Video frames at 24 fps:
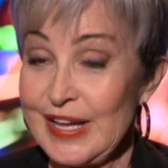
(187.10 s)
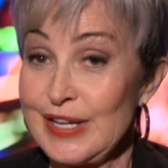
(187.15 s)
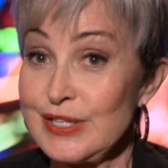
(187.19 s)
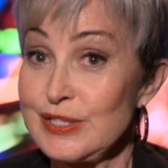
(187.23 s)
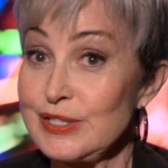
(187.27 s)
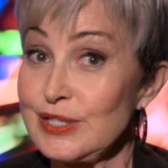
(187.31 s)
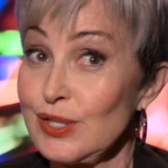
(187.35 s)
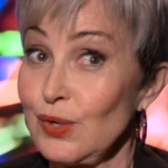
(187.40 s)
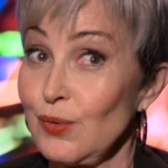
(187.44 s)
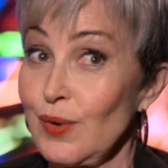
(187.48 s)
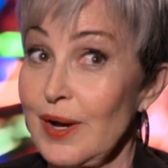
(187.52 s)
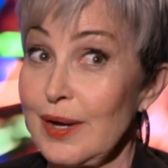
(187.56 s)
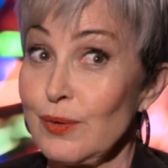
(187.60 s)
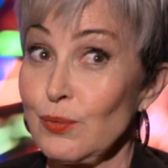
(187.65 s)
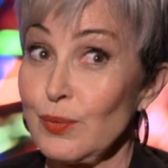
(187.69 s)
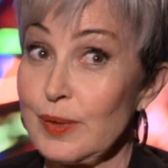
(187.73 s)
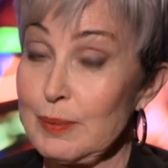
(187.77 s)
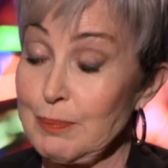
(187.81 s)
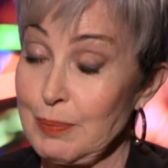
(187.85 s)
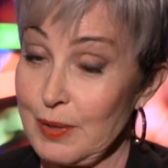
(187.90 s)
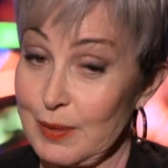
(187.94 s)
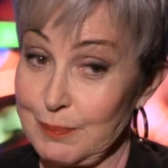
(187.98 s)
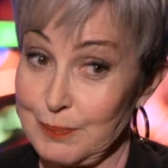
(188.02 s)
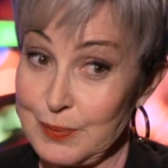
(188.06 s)
So I
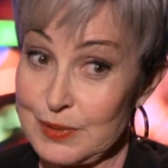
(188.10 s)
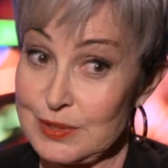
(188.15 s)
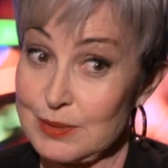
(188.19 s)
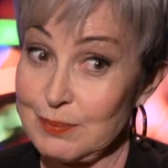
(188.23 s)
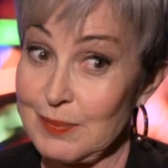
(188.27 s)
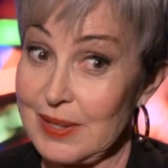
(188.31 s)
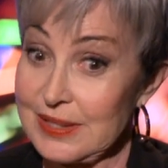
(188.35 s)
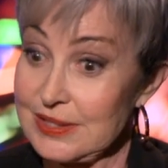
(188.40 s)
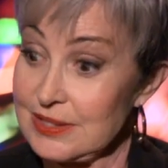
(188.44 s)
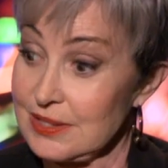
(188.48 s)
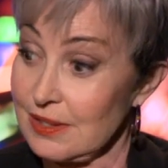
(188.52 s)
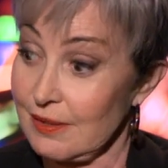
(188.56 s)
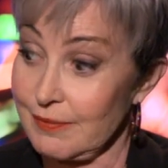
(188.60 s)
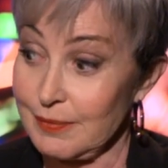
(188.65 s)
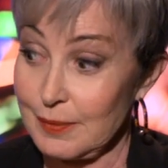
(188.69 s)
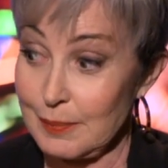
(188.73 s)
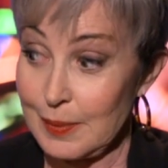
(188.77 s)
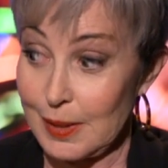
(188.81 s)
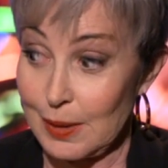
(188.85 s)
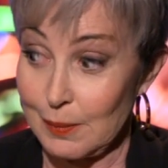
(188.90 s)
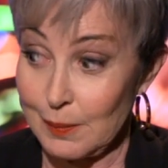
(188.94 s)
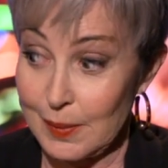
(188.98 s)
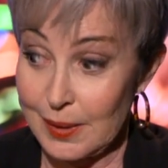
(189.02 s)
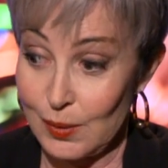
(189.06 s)
repurposed myself
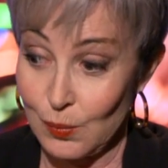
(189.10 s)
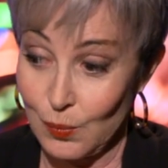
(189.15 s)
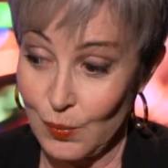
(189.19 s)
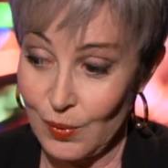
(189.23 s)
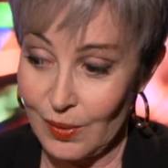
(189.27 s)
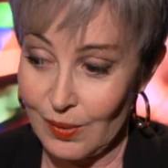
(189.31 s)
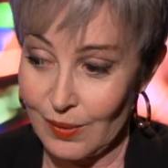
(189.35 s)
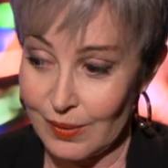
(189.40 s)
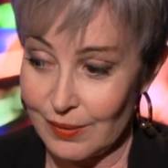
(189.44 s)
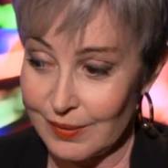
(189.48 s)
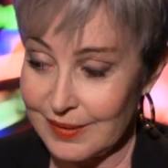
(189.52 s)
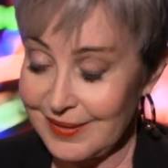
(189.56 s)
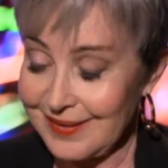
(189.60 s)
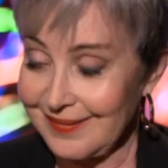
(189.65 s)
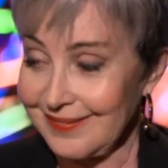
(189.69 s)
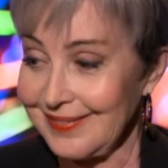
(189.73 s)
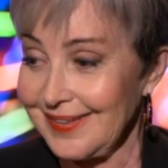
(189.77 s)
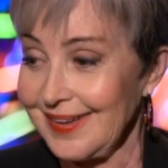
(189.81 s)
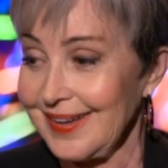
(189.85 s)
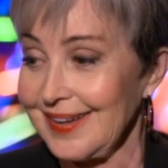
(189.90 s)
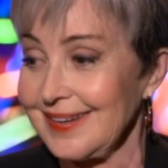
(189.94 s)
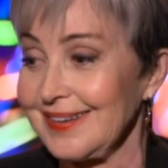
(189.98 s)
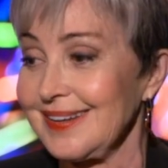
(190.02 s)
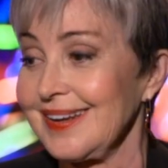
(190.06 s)
about my work, and
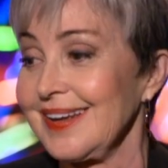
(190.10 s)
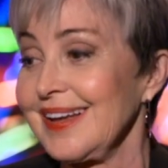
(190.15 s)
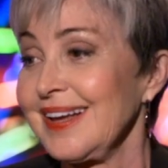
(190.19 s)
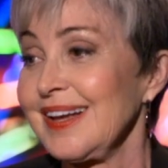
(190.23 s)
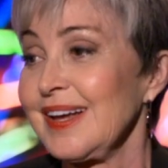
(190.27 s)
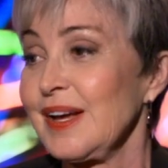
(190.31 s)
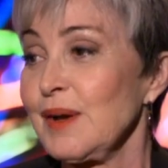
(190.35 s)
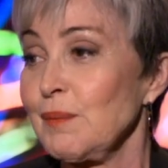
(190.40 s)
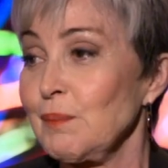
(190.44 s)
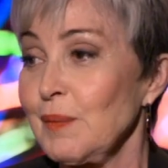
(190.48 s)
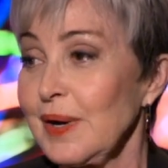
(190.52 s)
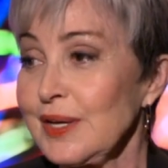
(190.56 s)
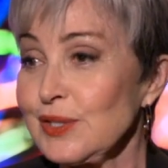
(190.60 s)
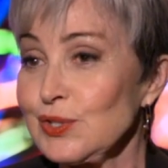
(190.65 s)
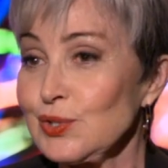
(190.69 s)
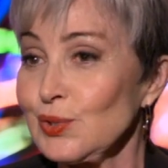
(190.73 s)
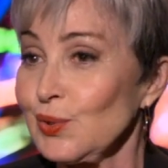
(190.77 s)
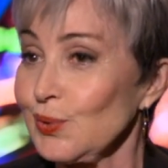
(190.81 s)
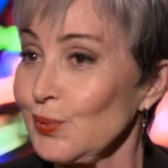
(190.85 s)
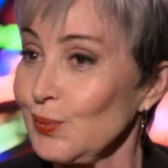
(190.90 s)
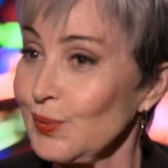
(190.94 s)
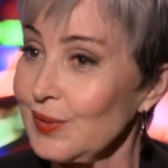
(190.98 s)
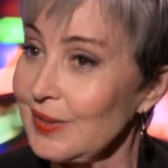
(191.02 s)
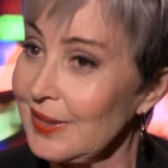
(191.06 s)
then my
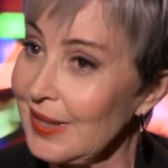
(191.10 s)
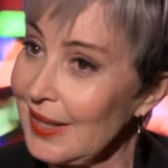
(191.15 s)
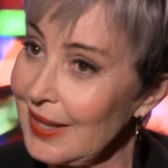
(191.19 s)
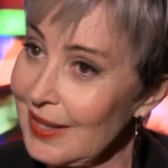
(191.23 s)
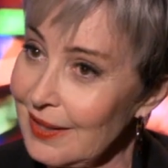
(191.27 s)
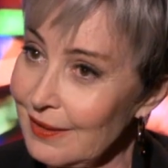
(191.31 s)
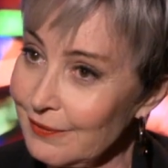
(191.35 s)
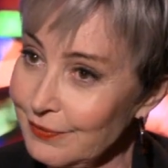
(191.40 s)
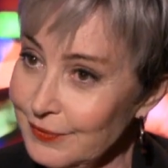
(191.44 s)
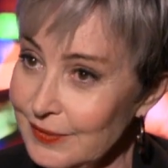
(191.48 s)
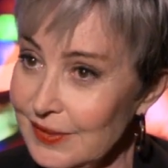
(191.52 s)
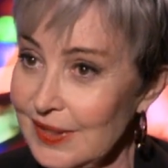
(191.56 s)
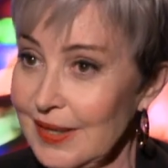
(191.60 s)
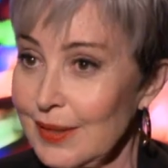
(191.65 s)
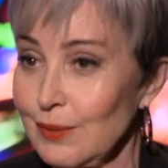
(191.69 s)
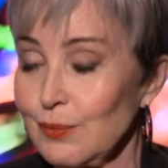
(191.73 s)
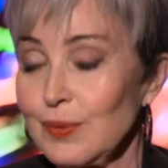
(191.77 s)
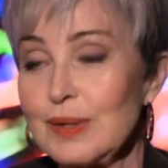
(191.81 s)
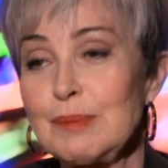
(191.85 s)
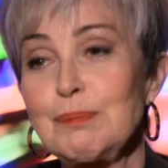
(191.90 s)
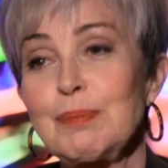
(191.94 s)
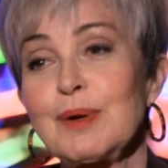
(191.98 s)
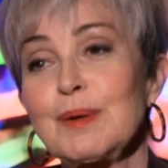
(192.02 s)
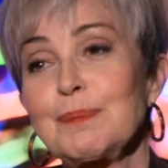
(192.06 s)
children left, and I
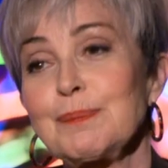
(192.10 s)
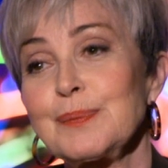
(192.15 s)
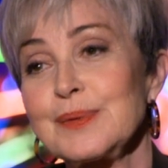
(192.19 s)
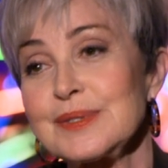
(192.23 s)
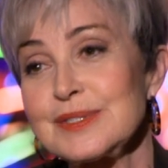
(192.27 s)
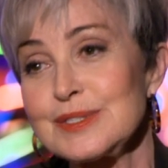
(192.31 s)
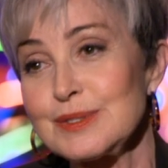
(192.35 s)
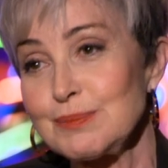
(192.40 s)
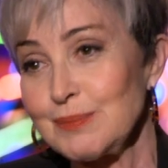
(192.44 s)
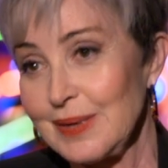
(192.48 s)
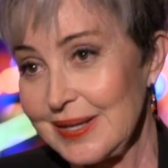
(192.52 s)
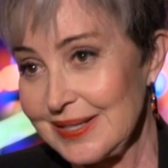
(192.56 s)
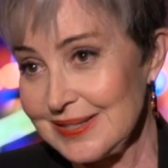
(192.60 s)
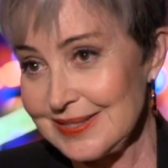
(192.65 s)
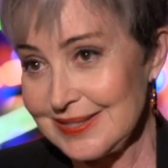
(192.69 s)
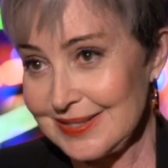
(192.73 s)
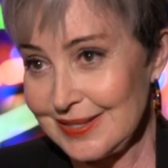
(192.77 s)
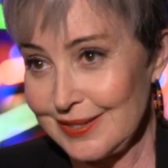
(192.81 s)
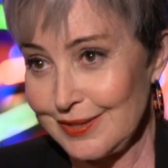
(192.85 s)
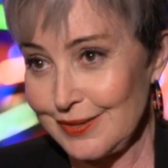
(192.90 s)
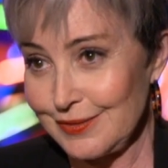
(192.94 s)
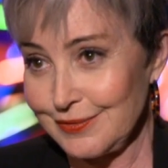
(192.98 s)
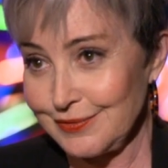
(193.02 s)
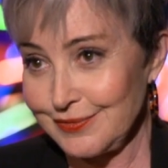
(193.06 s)
repurposed
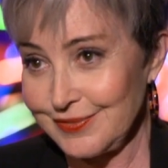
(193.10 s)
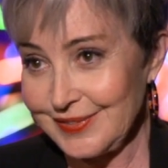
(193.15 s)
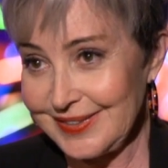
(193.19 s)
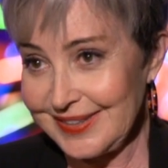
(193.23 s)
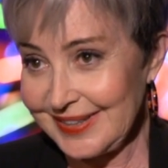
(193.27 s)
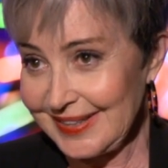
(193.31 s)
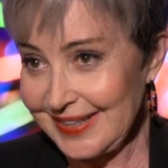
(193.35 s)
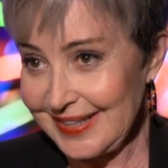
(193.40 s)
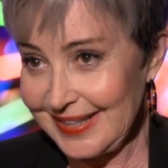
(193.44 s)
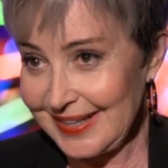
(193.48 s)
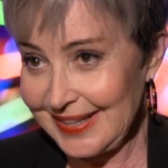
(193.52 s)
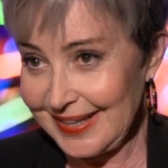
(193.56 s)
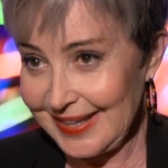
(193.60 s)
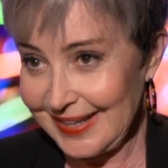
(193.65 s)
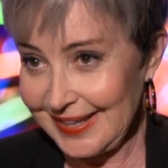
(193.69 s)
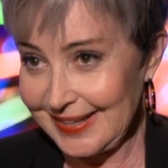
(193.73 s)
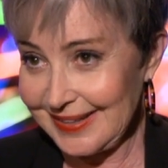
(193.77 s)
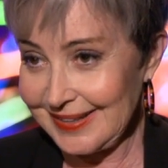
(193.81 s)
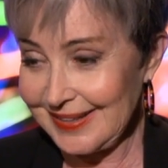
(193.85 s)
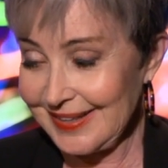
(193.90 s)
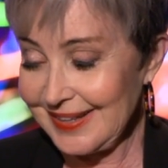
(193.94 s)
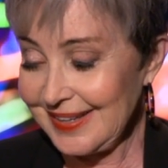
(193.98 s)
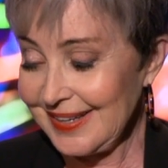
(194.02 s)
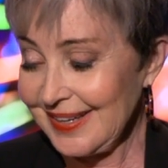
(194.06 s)
myself
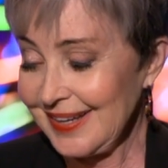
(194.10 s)
again.